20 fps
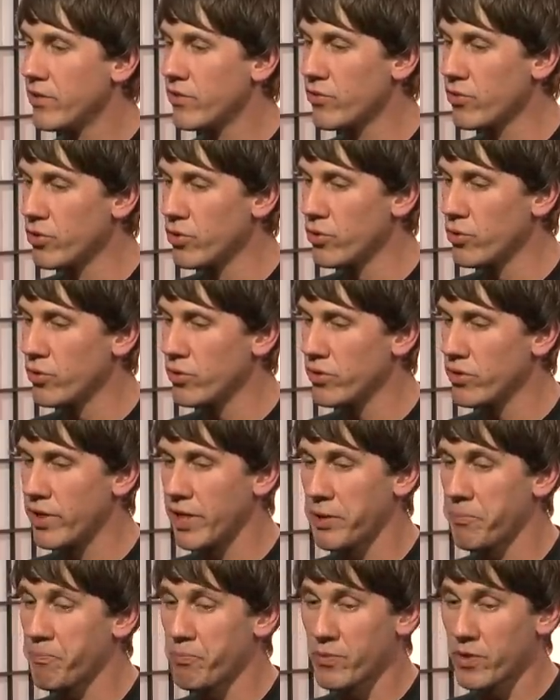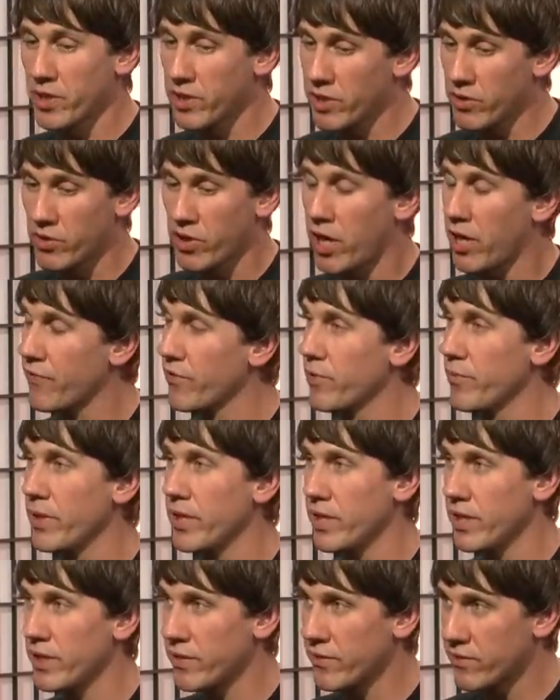through like you know coffee
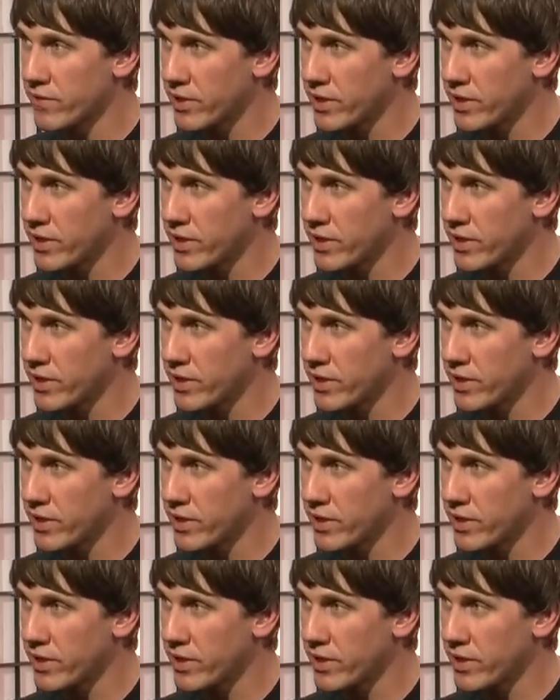meetings